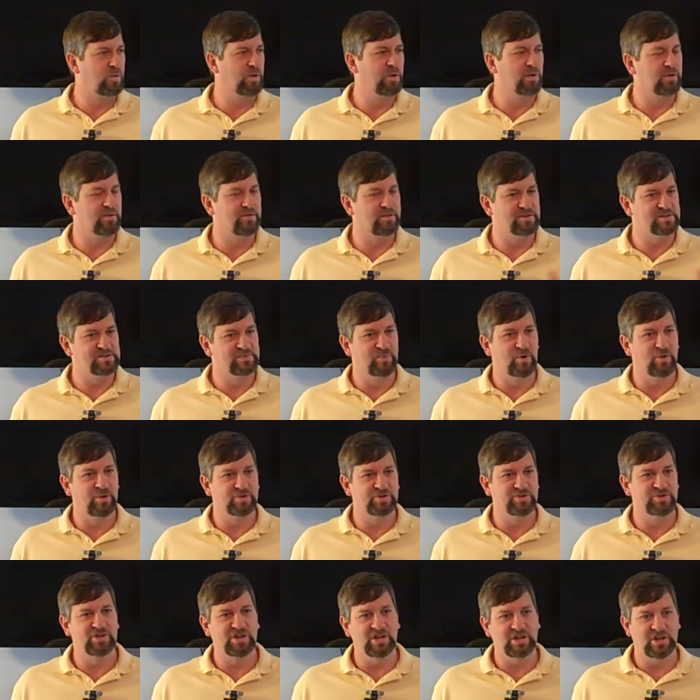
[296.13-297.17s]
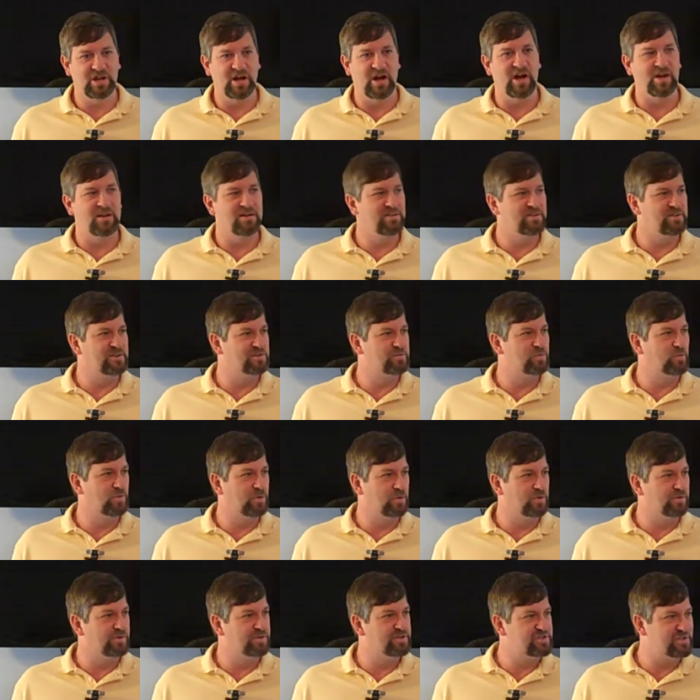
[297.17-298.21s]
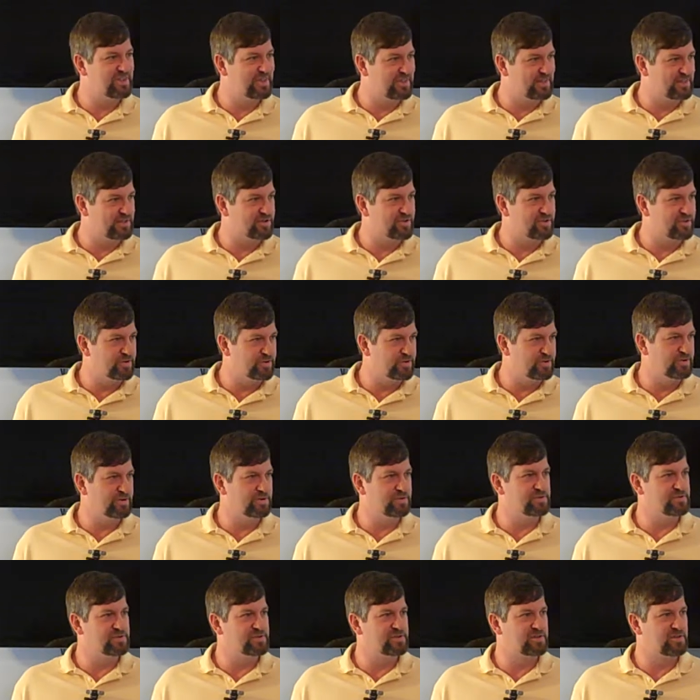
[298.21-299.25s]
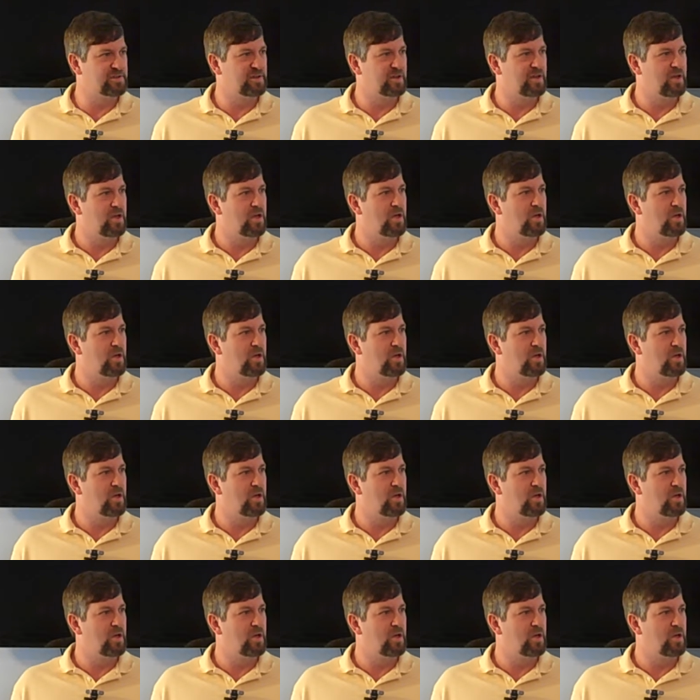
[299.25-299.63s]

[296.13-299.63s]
will of the small g God of this world is introduced